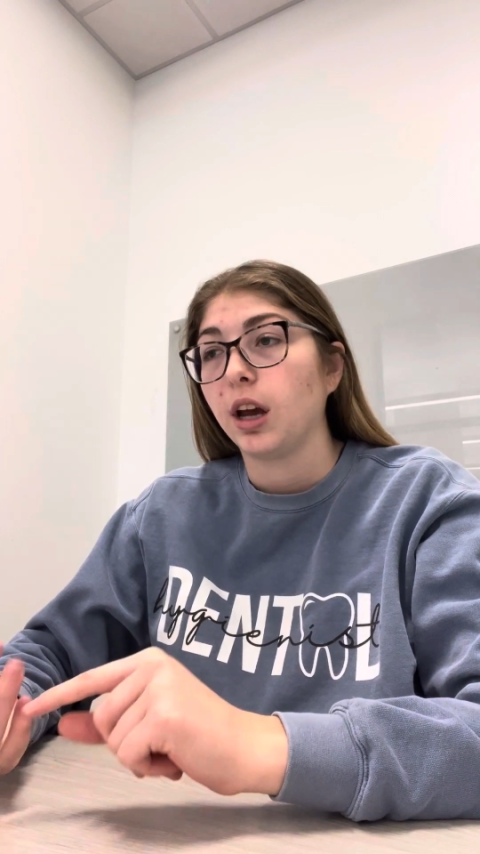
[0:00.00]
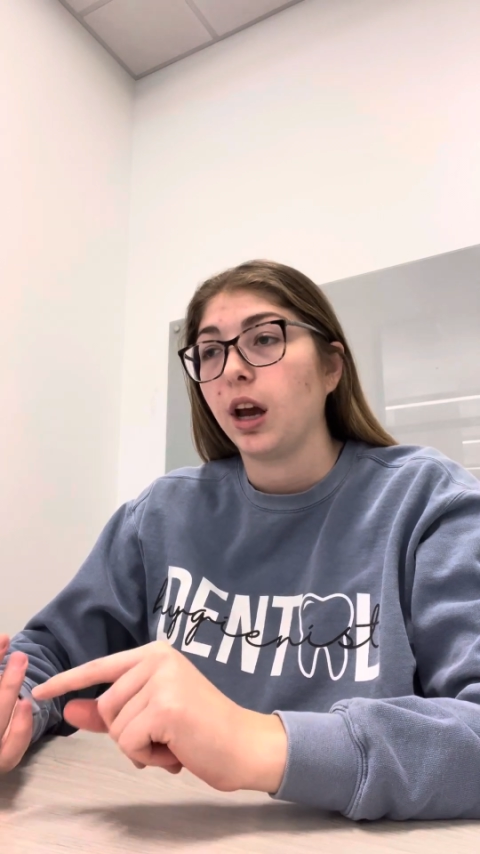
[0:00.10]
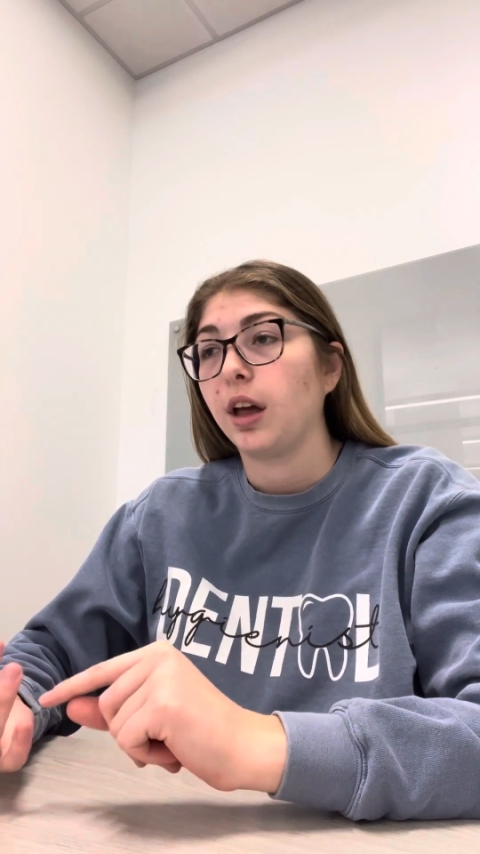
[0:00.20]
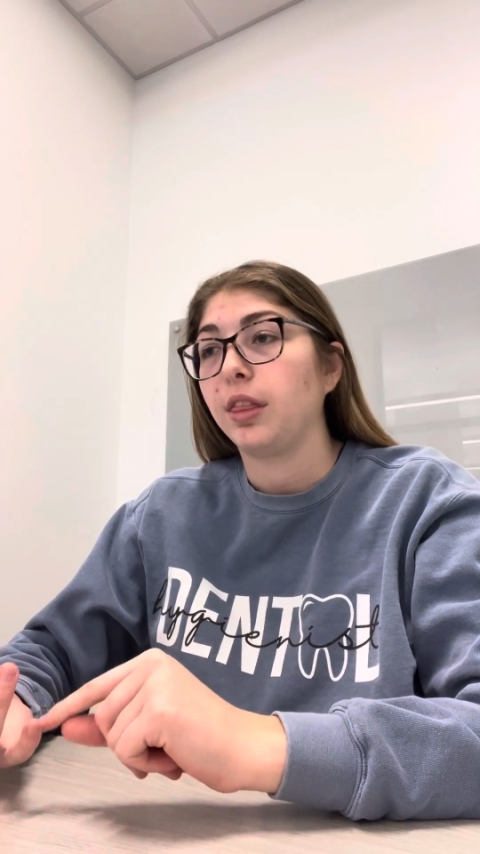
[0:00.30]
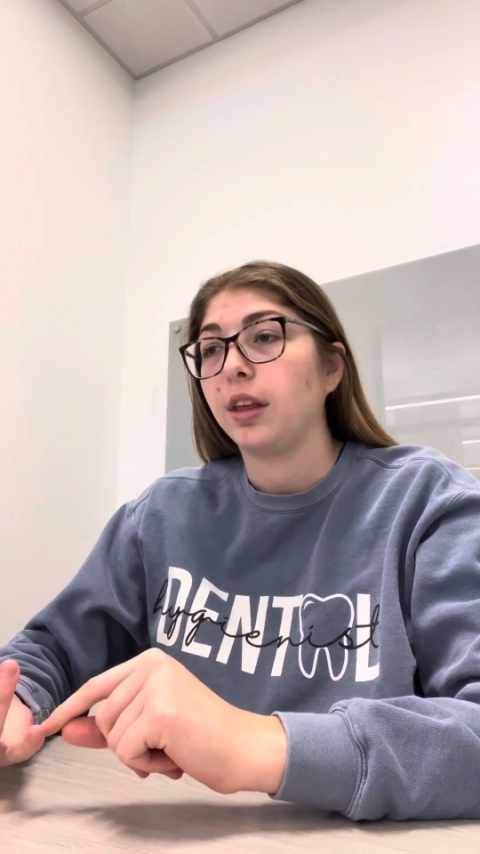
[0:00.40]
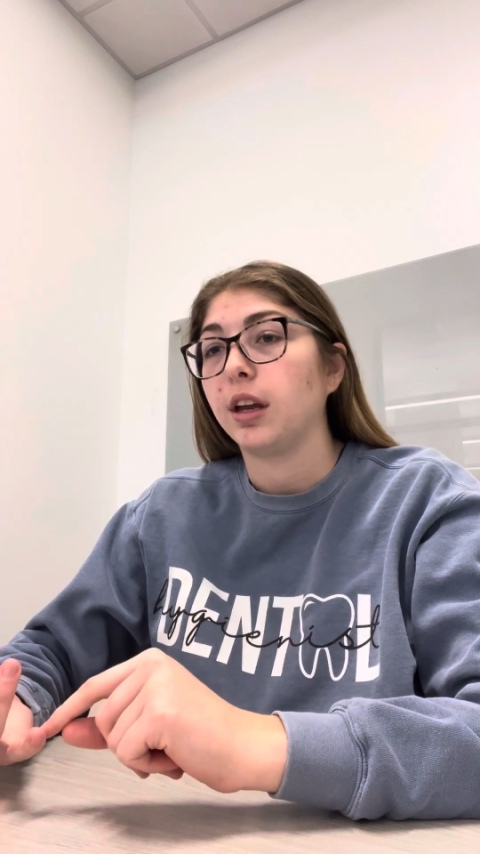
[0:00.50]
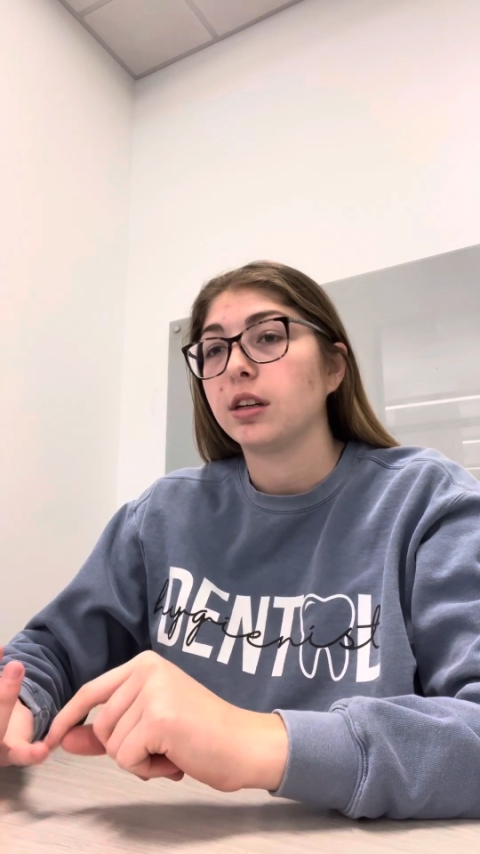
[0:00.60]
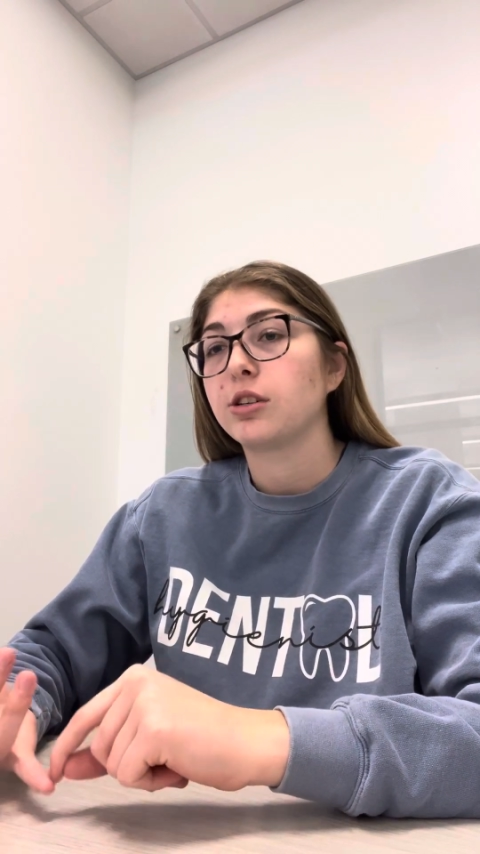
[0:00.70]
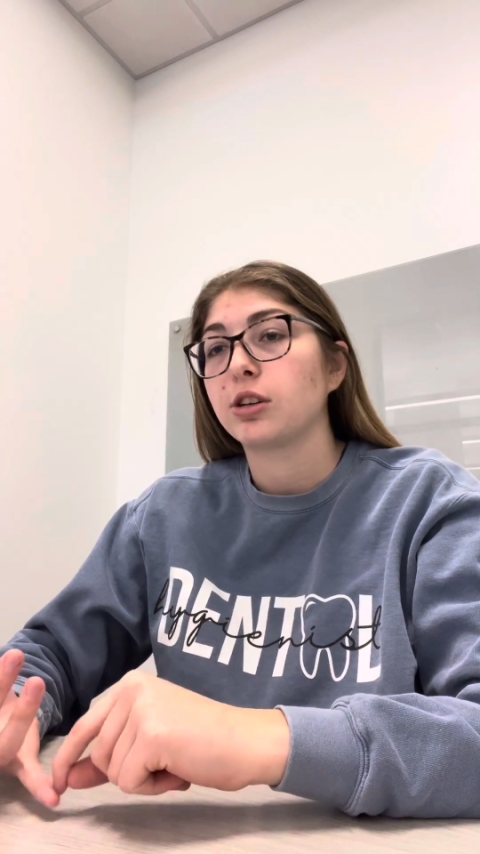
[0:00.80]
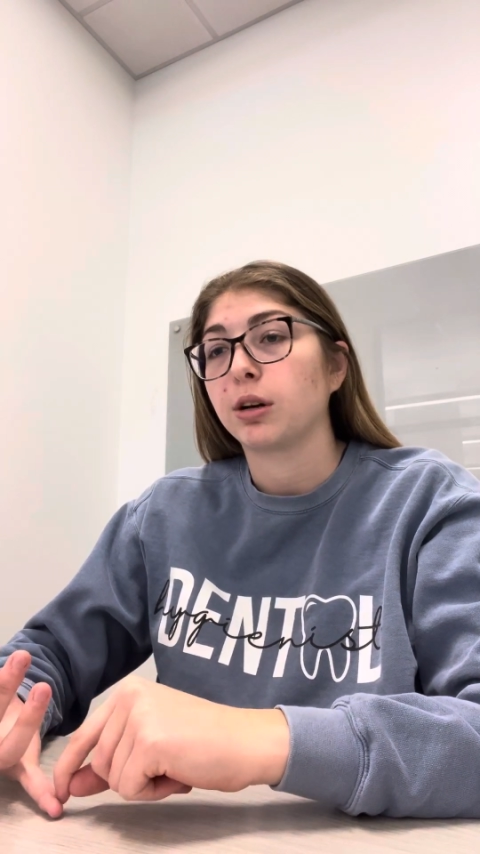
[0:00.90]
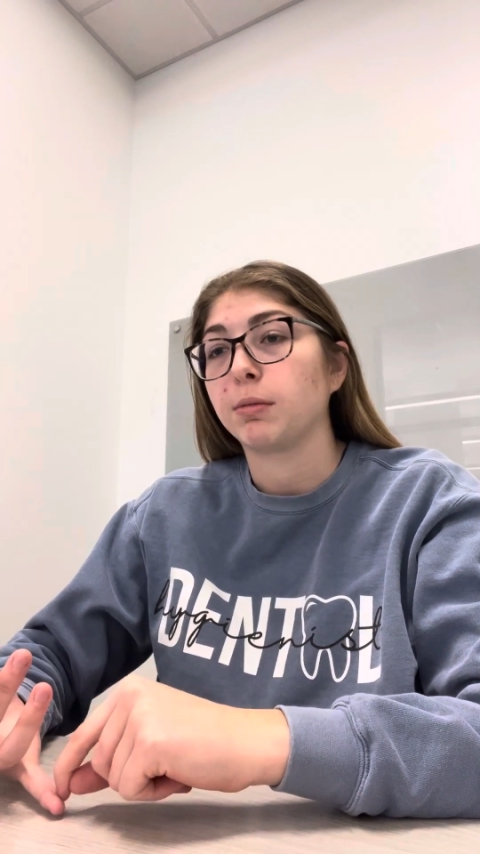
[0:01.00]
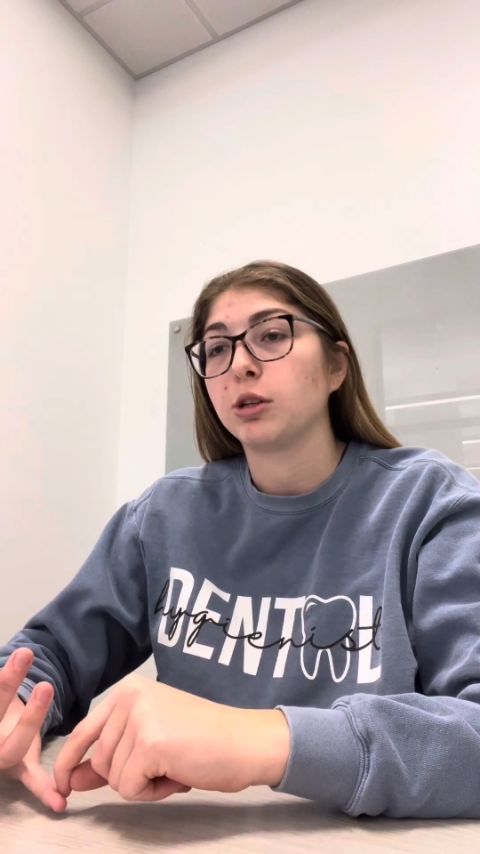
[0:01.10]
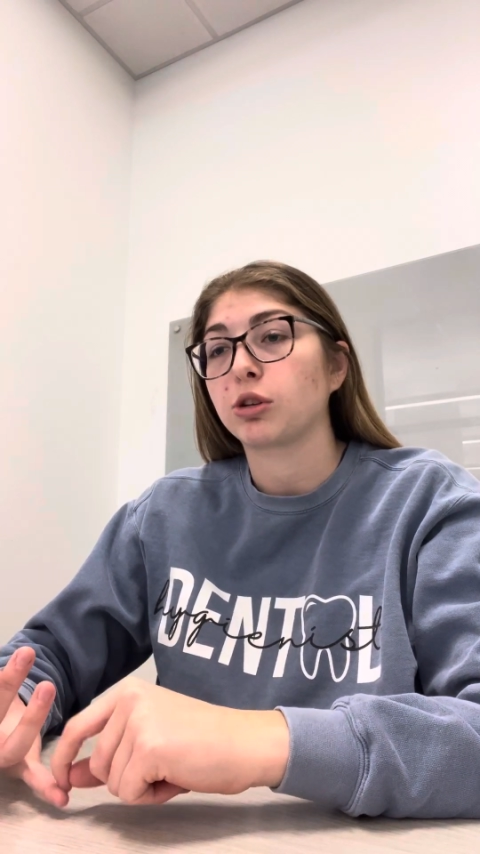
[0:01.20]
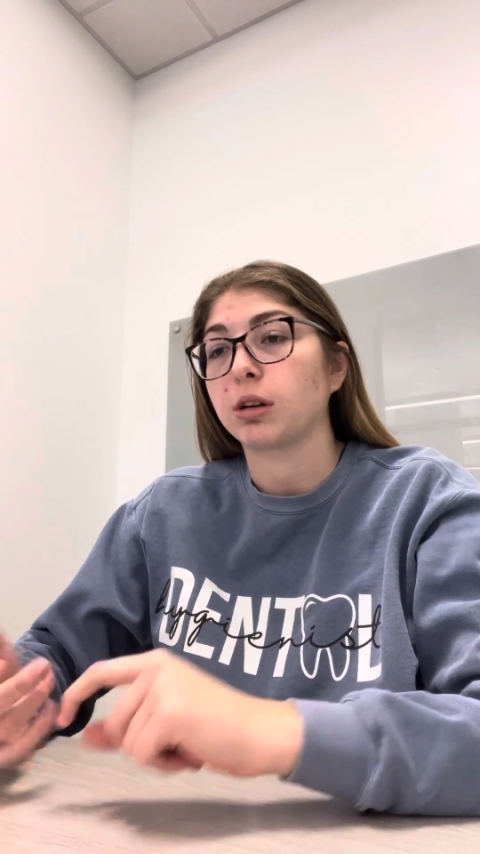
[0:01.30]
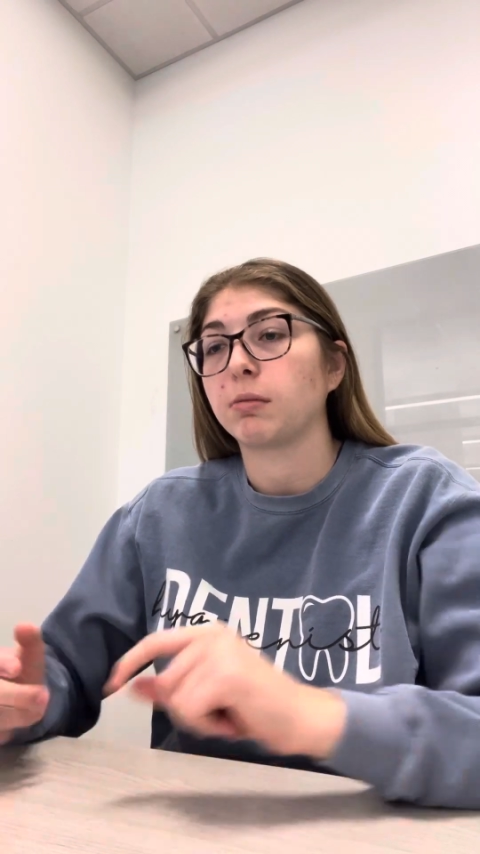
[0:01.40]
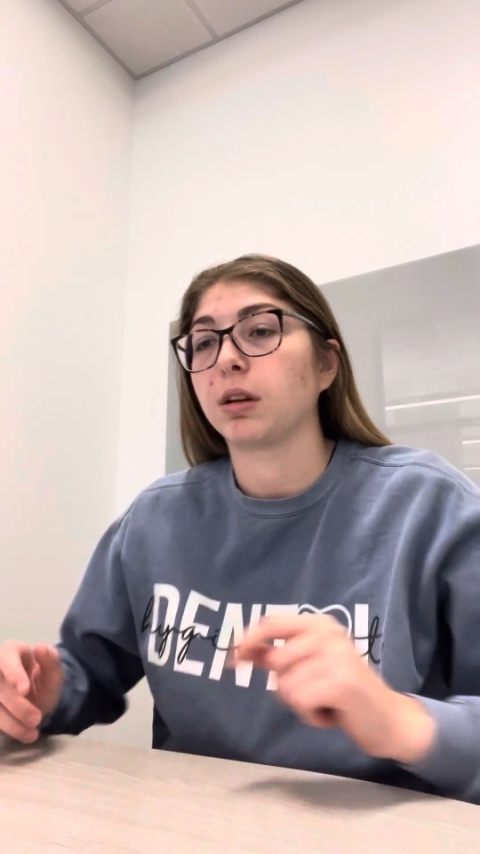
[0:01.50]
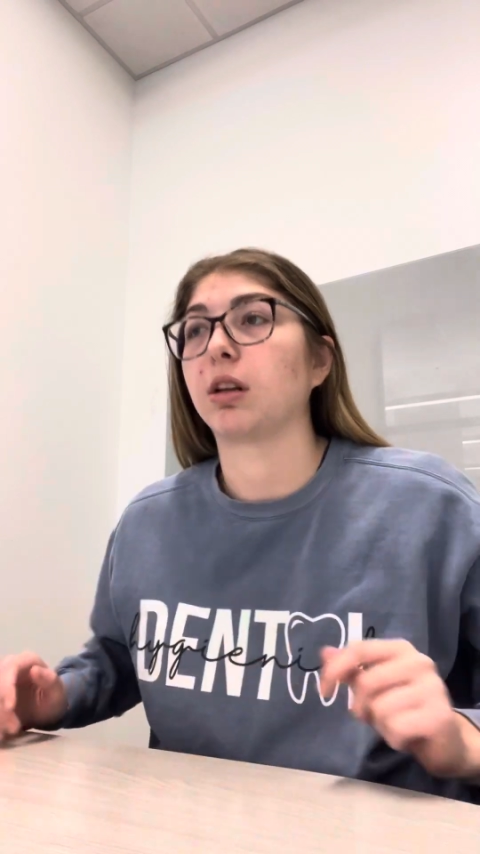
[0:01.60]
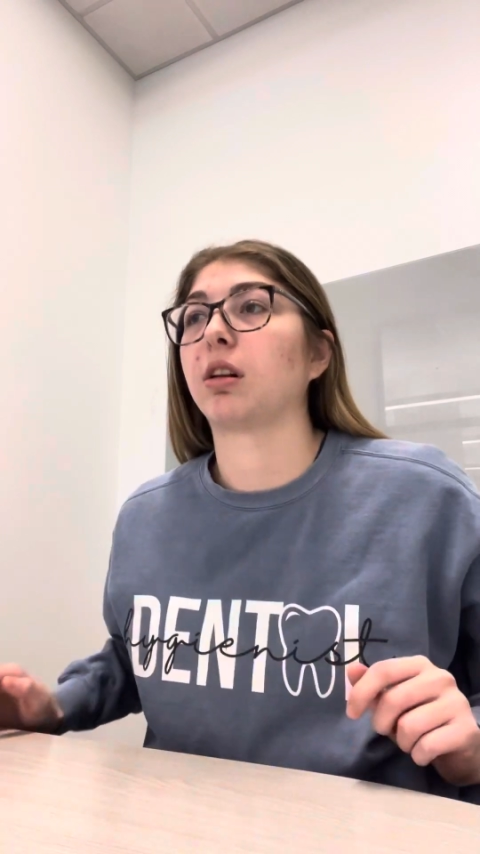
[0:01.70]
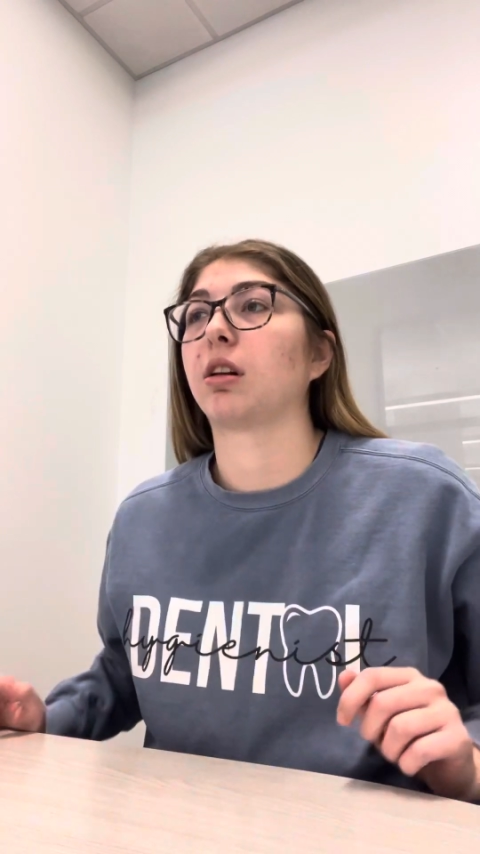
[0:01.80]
and then determine treatment.